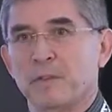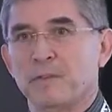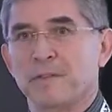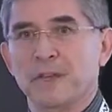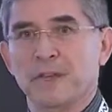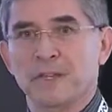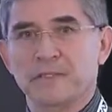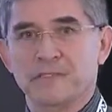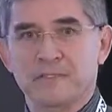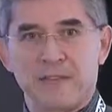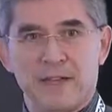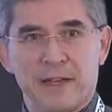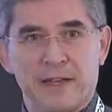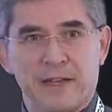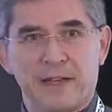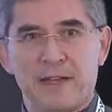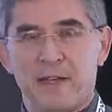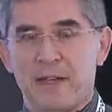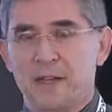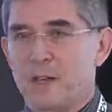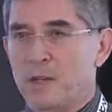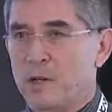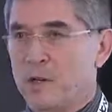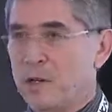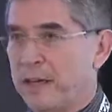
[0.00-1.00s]
Things like
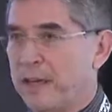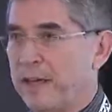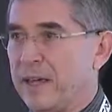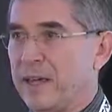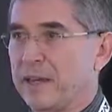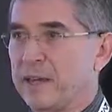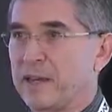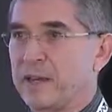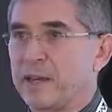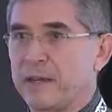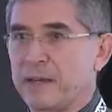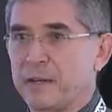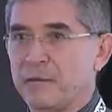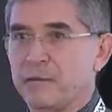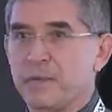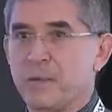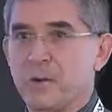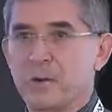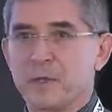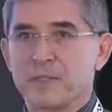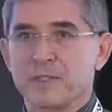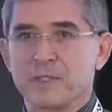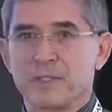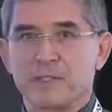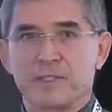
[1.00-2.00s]
looking at cutting
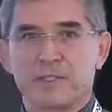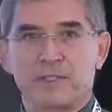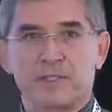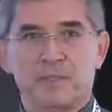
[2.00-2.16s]
forces,